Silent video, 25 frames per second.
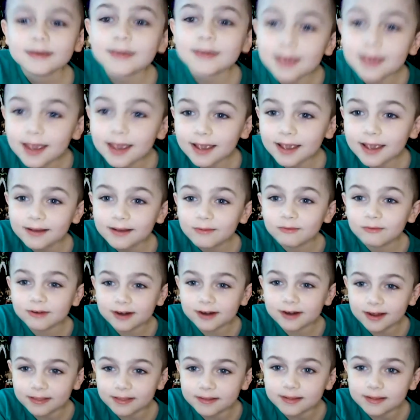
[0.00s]
Okay, we're
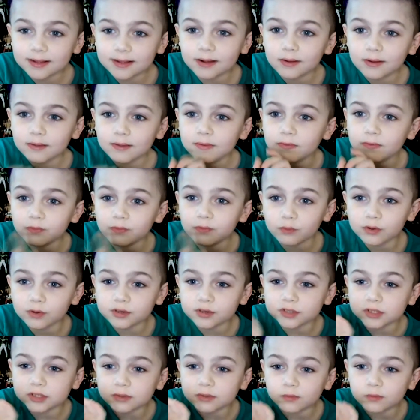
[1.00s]
cutting this up. In 3,
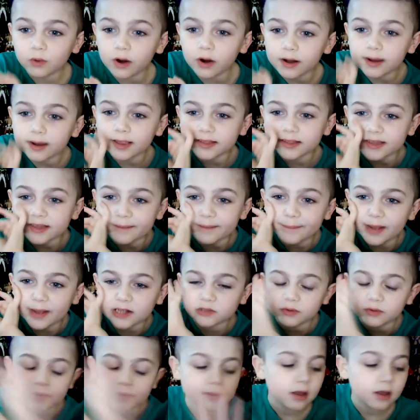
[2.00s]
2, 1, let's get back
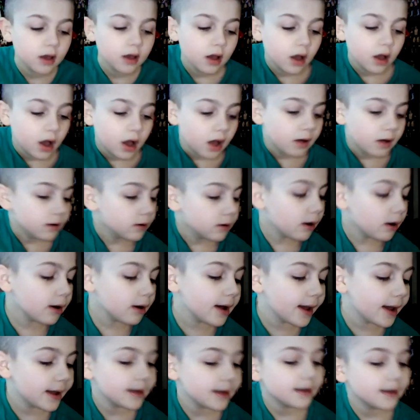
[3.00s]
to it.
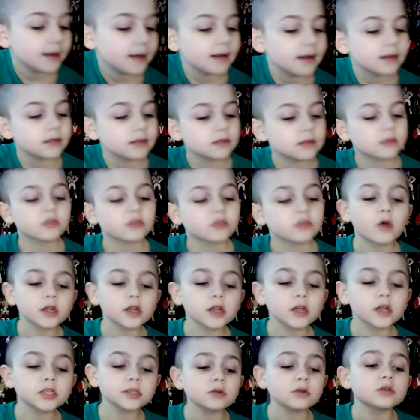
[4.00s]
Okay,
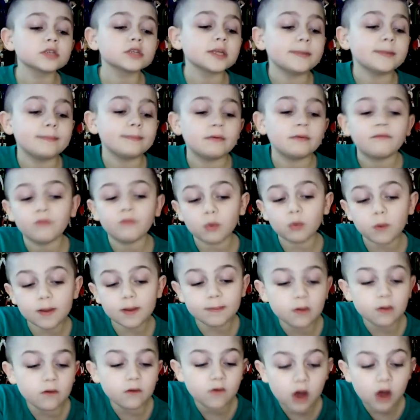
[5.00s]
question 13. Before we
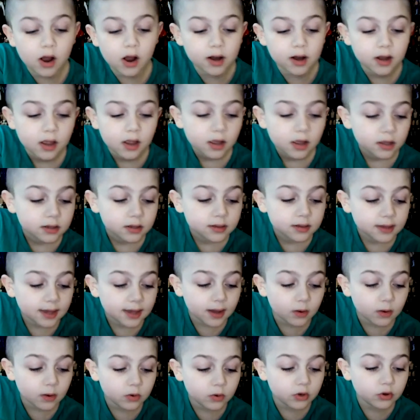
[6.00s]
move on,
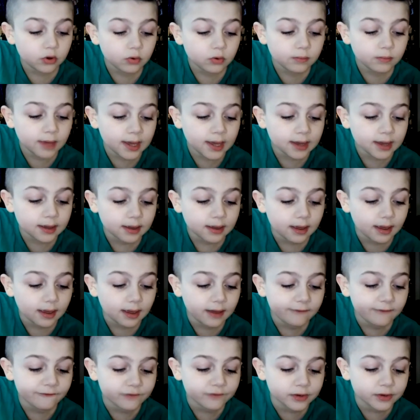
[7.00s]
can you make a
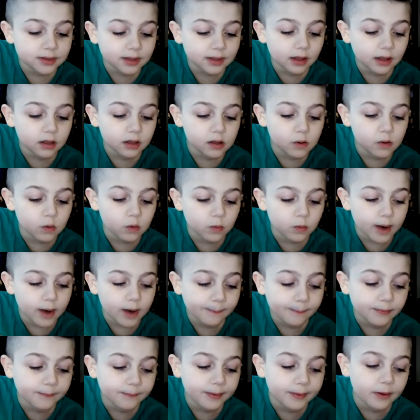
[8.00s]
freestyle
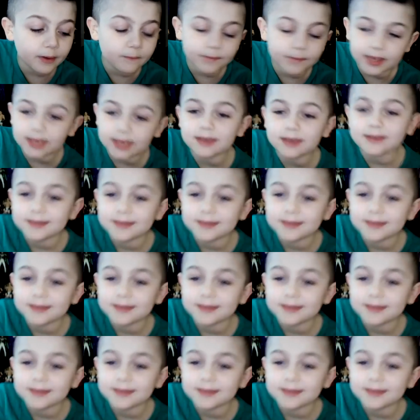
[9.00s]
rap about me?